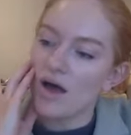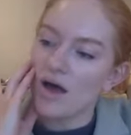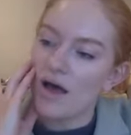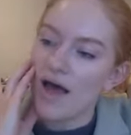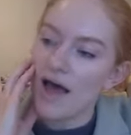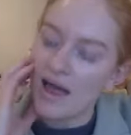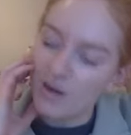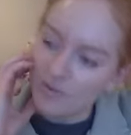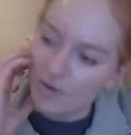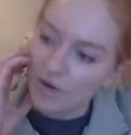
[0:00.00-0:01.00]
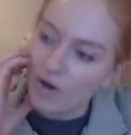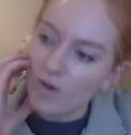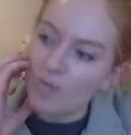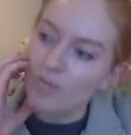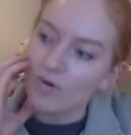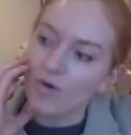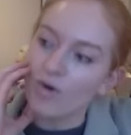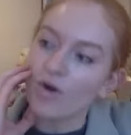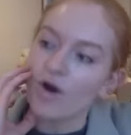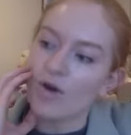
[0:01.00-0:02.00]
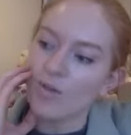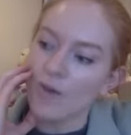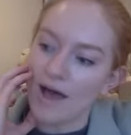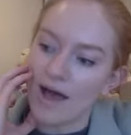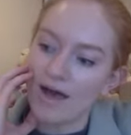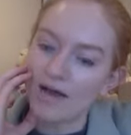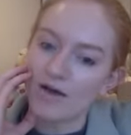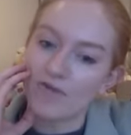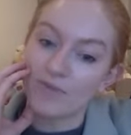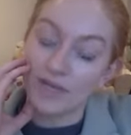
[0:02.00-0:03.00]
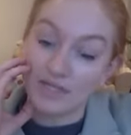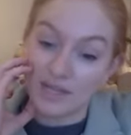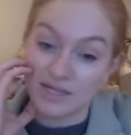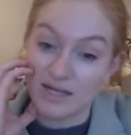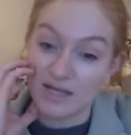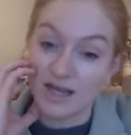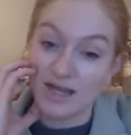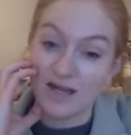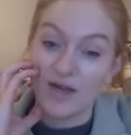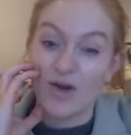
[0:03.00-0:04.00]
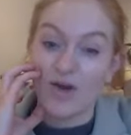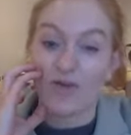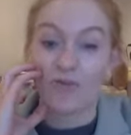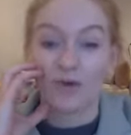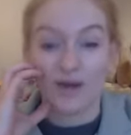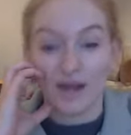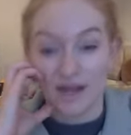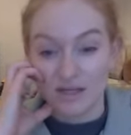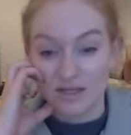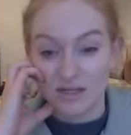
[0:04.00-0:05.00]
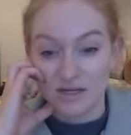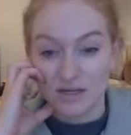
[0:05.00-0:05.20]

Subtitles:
a hell of a lot more aware of PTSD, of what it is